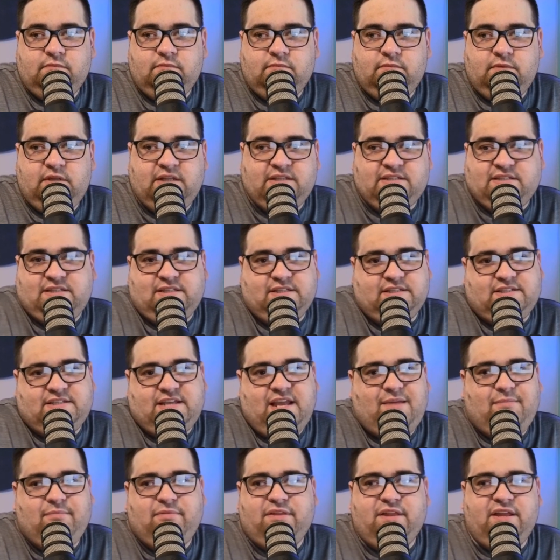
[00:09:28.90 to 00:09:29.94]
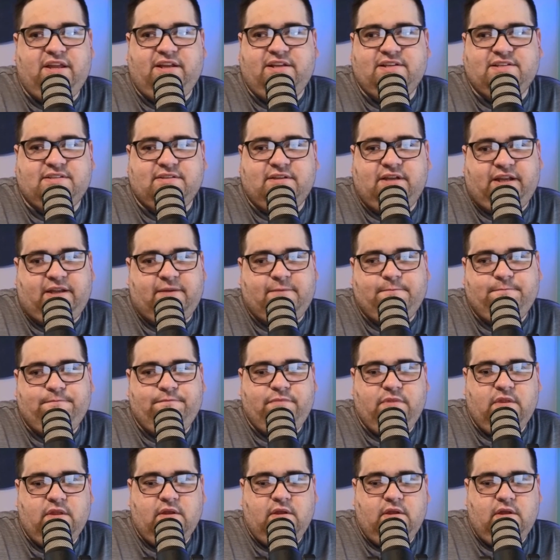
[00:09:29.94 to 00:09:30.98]
It's the same thing as like
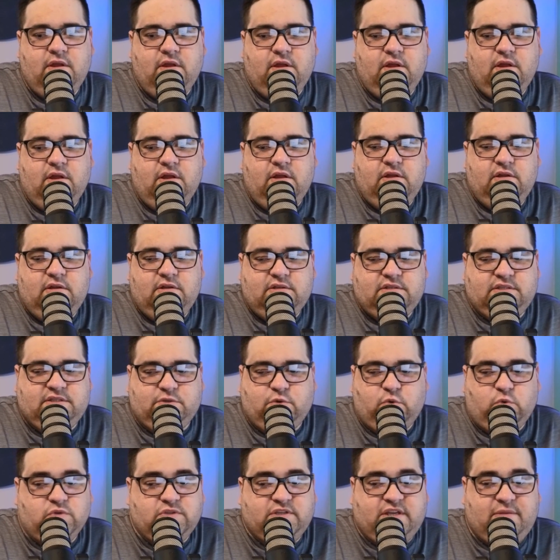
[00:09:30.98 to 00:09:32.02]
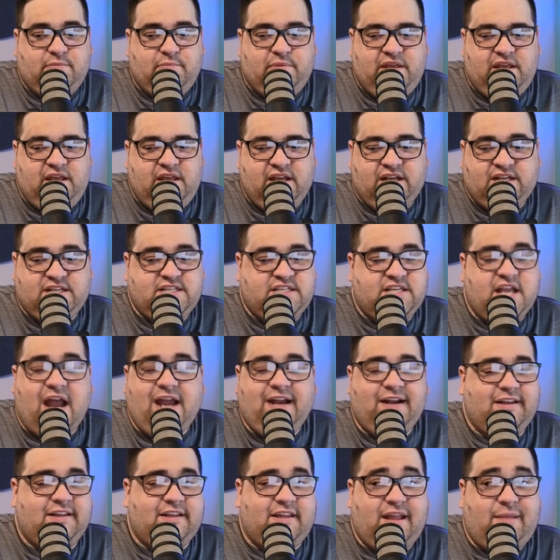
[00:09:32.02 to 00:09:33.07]
schools can be
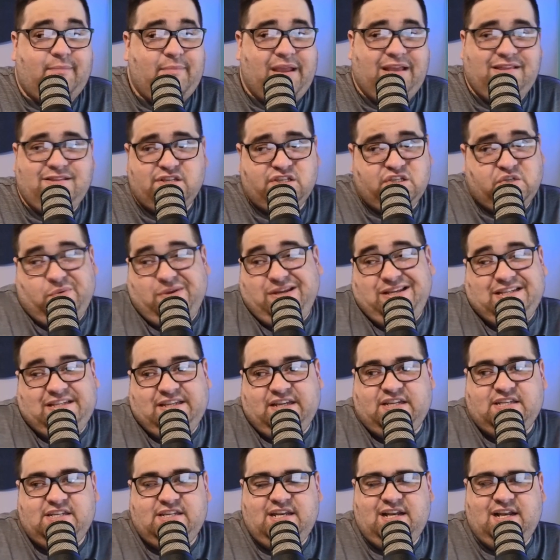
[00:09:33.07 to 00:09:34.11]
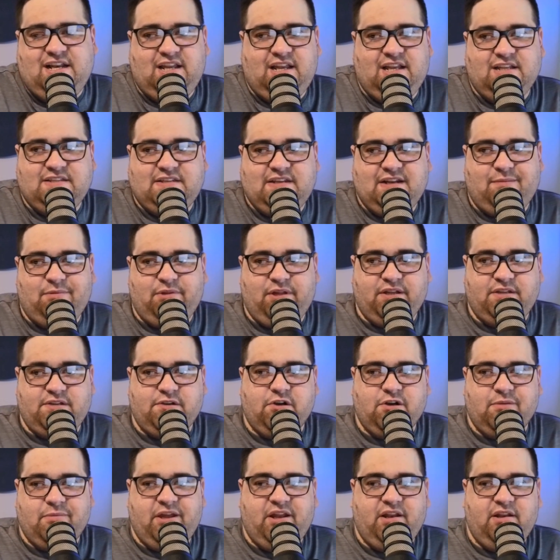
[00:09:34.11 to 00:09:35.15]
excited that they made the Sweet 16 in the NCAA
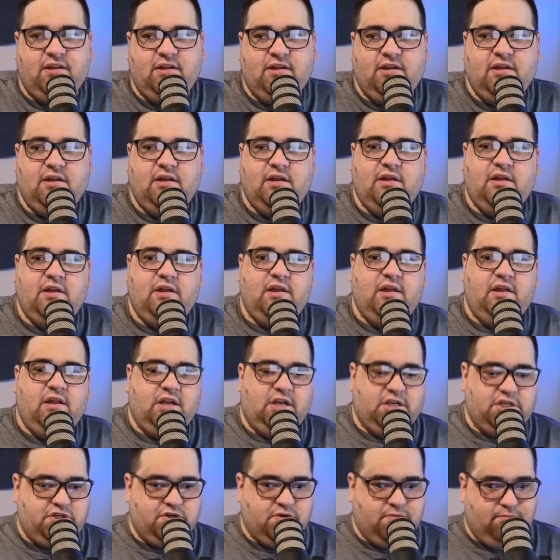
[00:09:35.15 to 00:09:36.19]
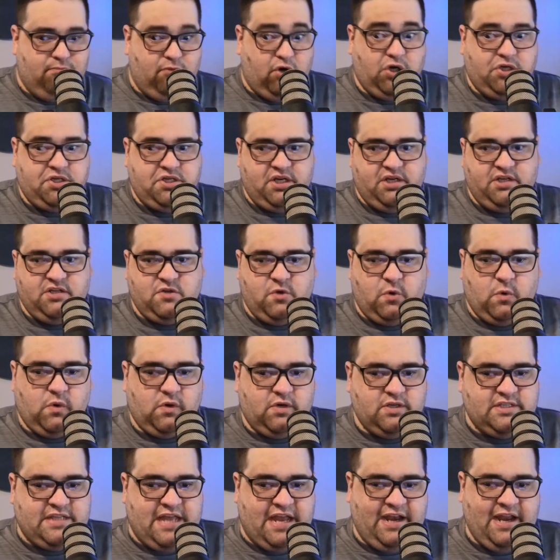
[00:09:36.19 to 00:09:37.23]
tournament because you're marching
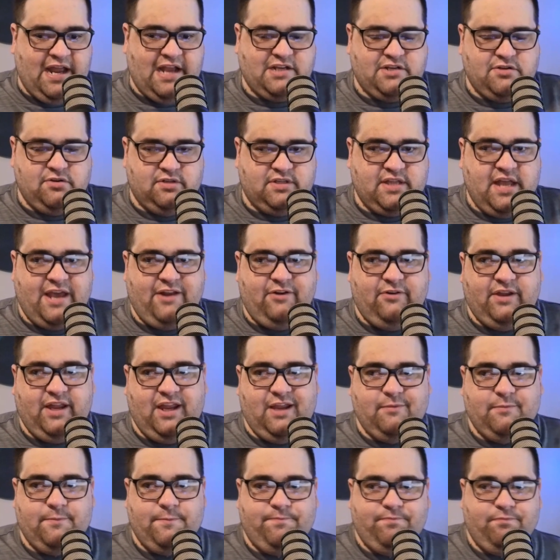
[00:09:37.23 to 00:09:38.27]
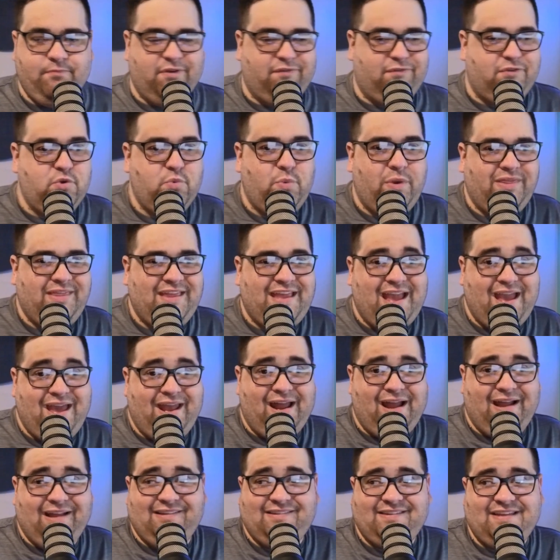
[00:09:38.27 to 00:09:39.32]
towards that national title game. But if you win the
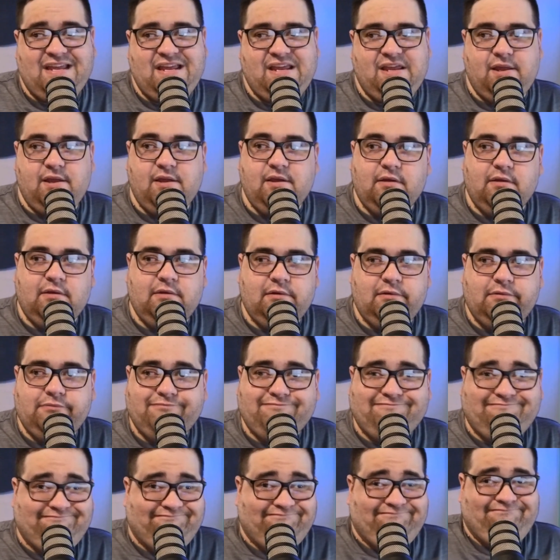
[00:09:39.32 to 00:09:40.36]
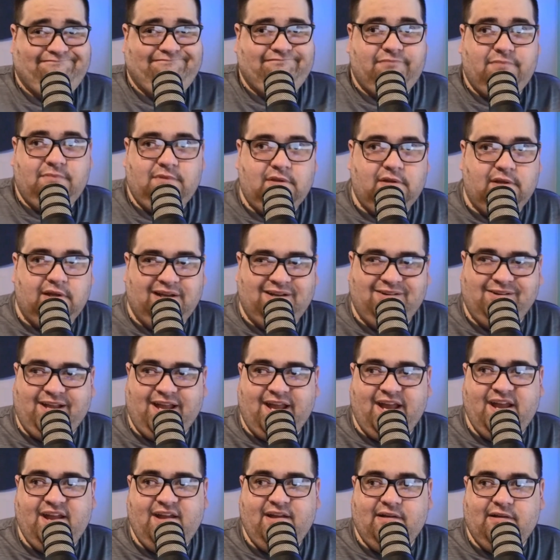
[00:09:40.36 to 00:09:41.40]
NIT,
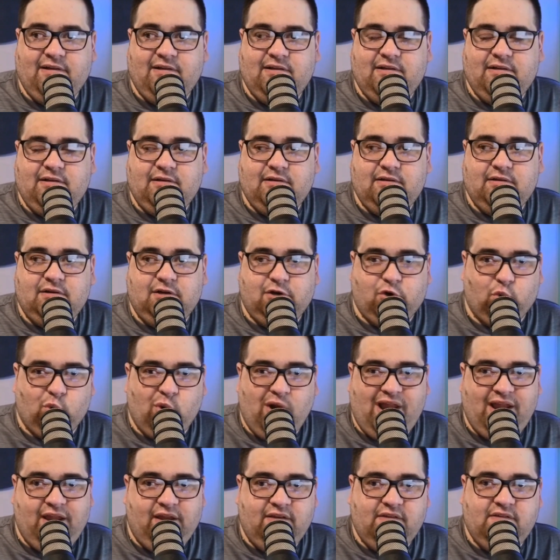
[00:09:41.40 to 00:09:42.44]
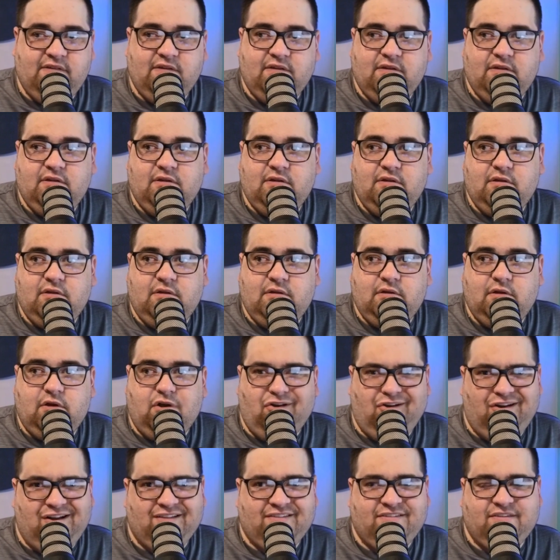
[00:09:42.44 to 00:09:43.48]
okay, great,
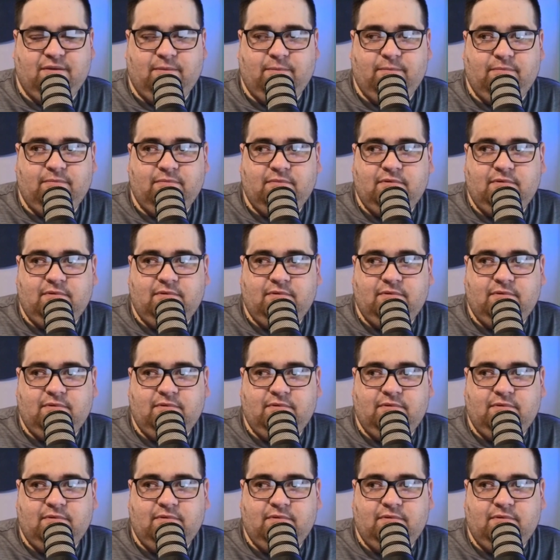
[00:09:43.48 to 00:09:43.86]
awesome.